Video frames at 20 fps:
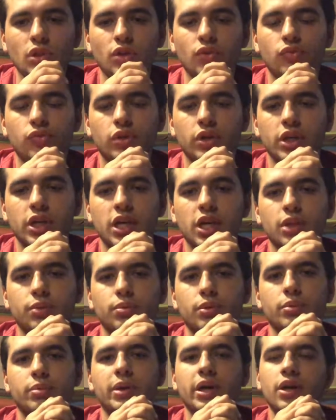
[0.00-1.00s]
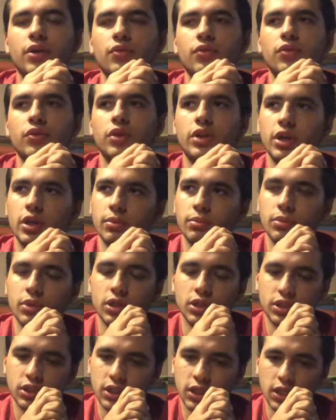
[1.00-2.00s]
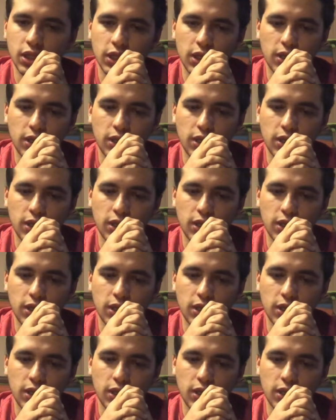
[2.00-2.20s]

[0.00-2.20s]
for he hath prepared for them a city.